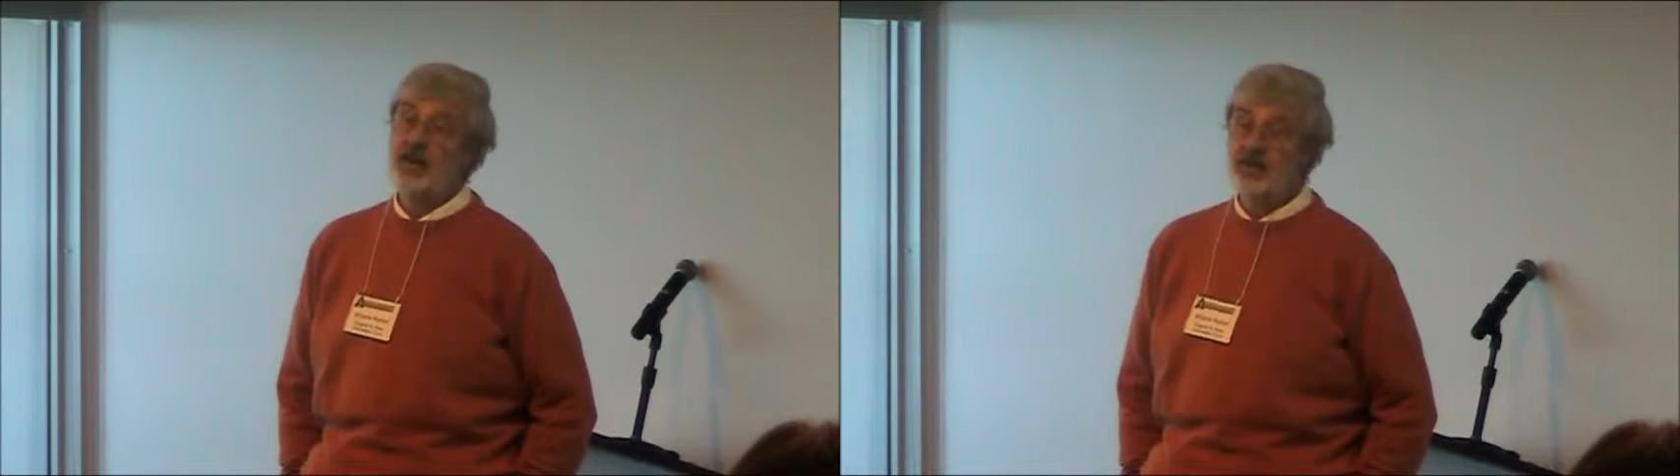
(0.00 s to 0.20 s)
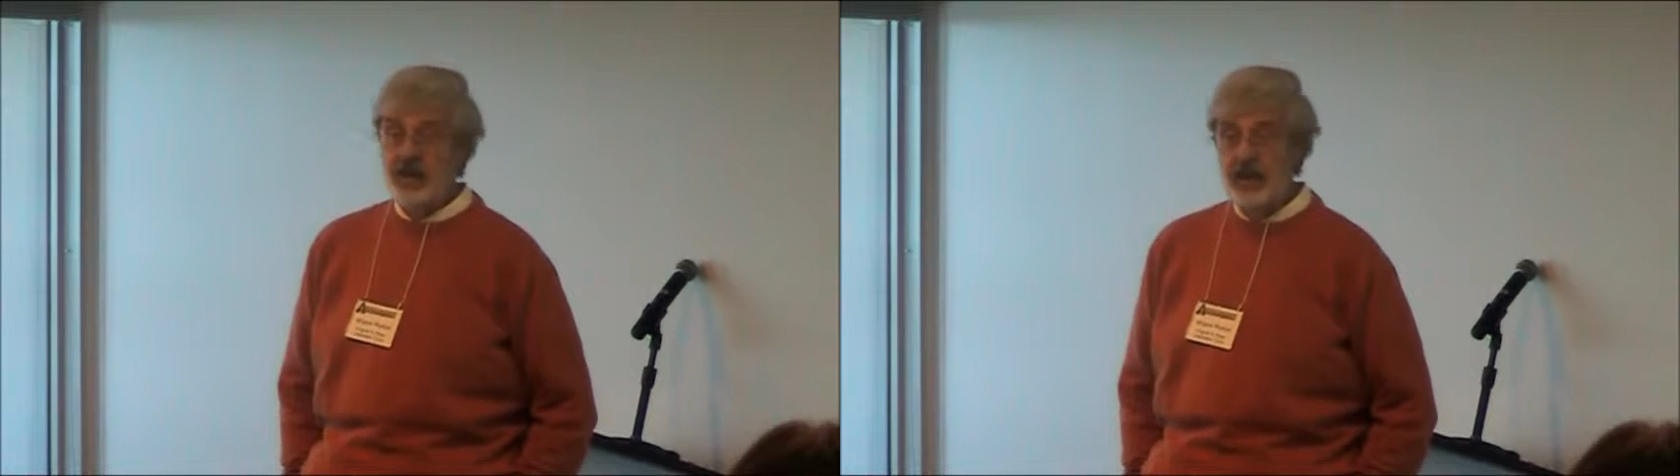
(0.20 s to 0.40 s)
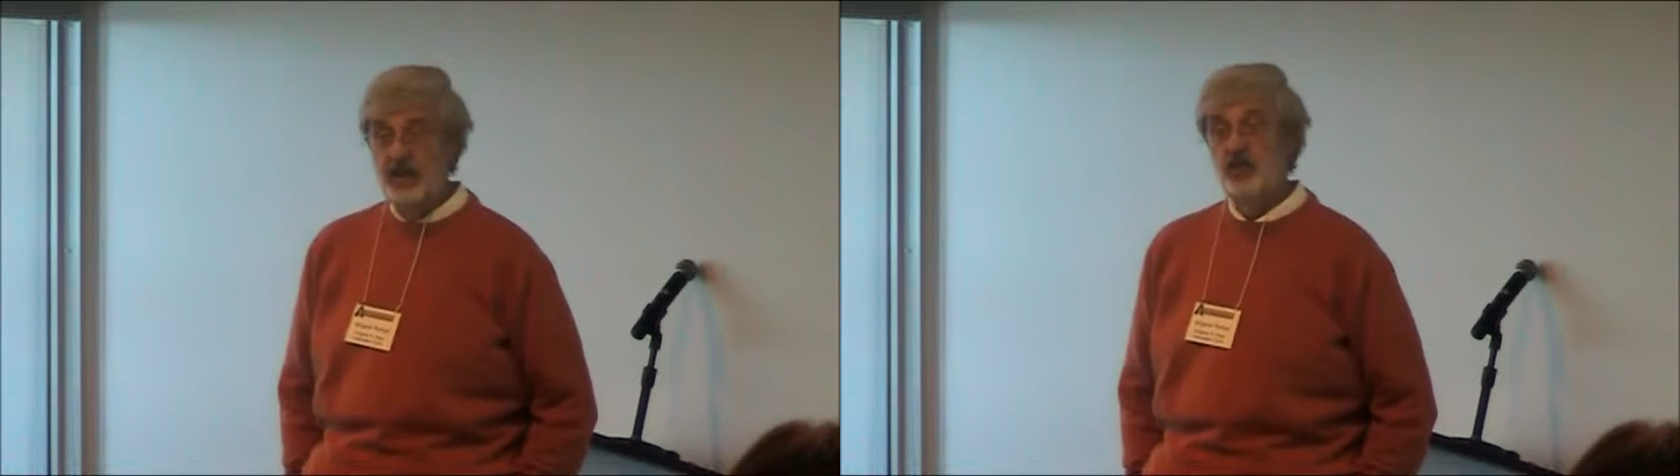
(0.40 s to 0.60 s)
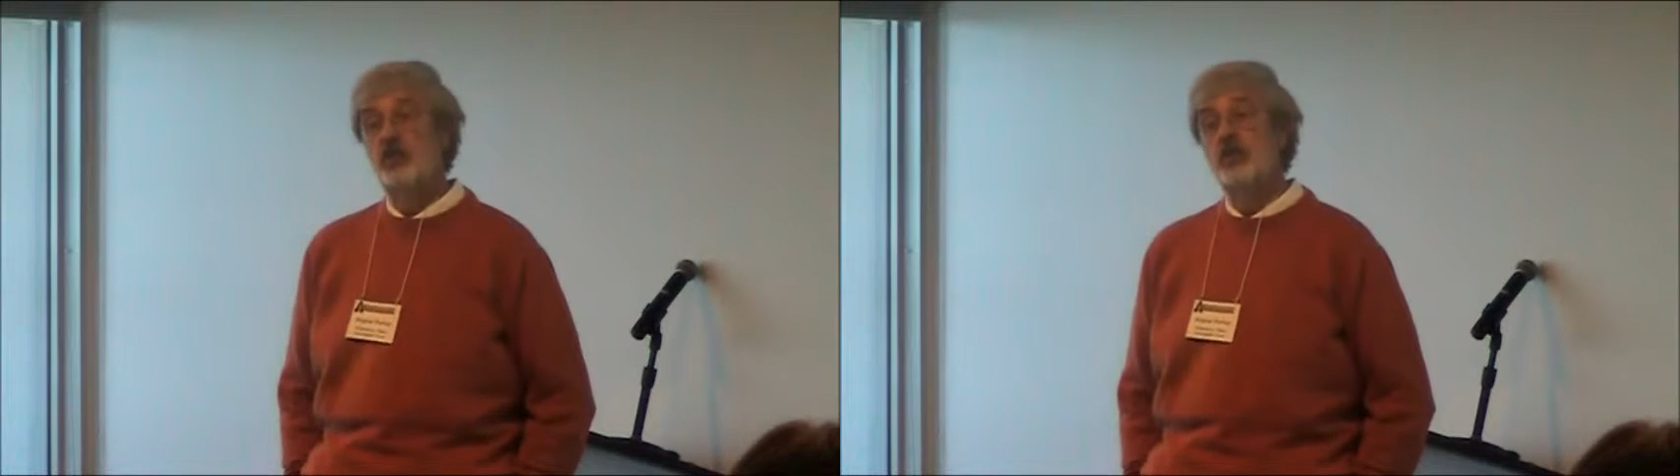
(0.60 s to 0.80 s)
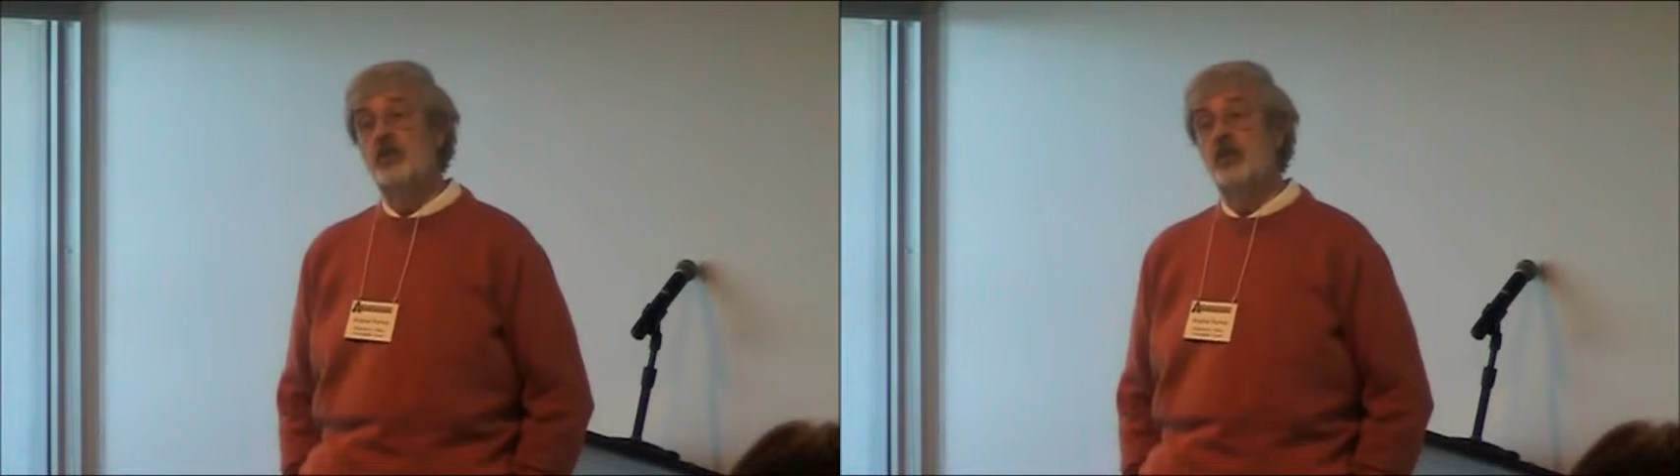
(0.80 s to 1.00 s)
that has to
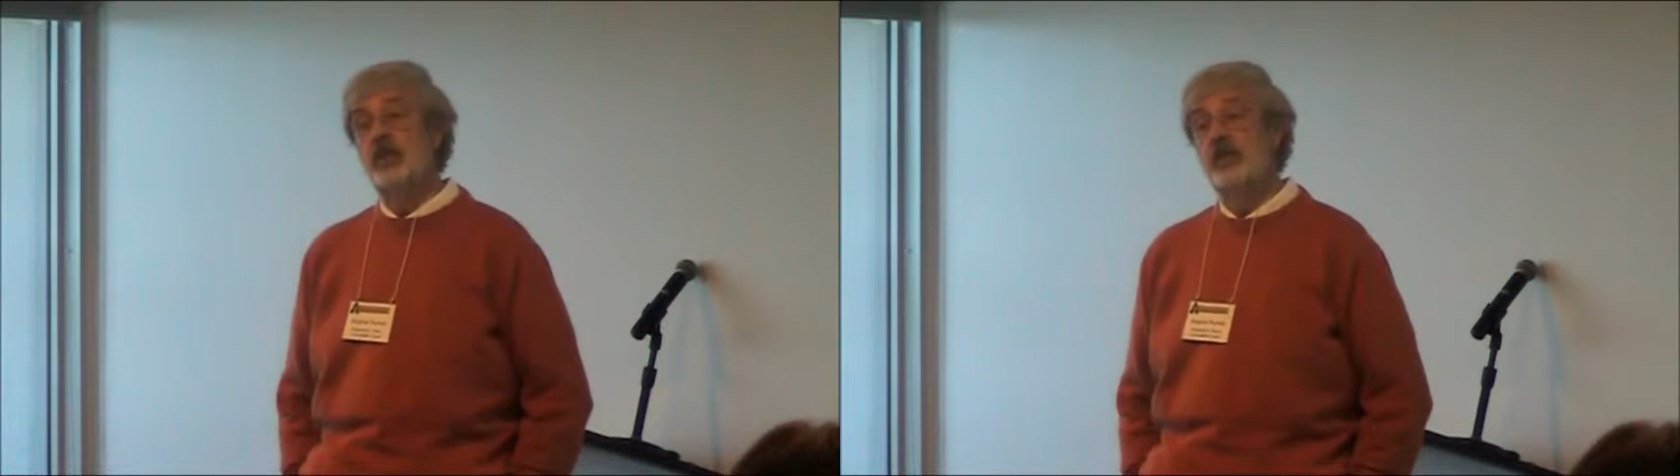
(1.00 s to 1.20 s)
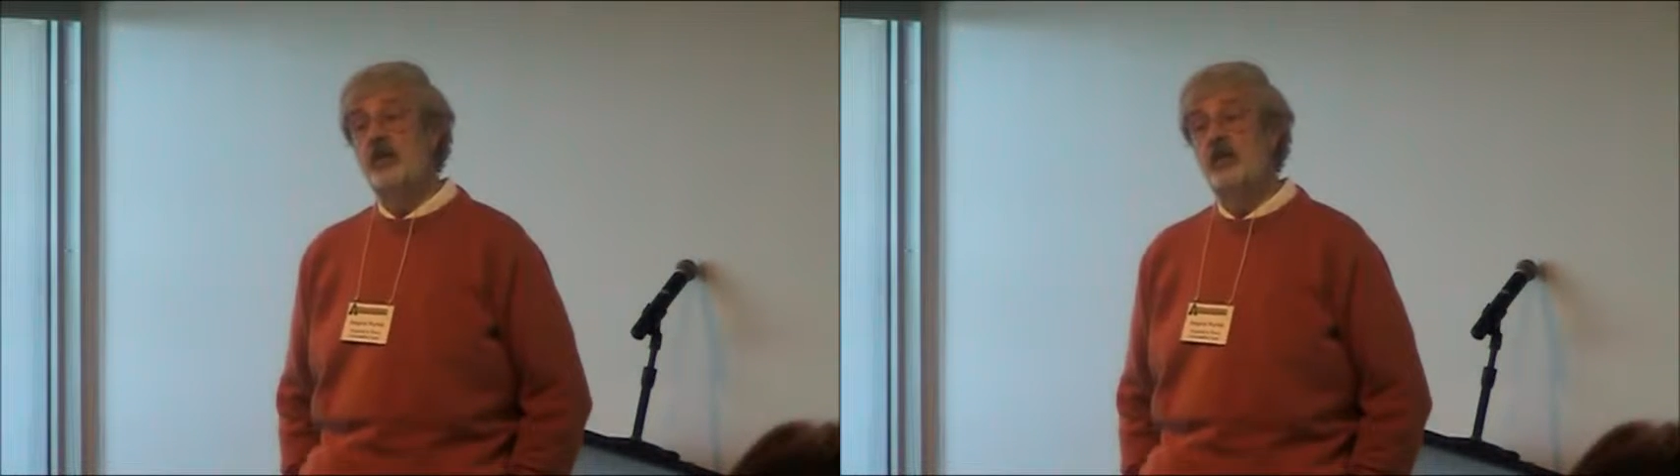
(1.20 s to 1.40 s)
do with data,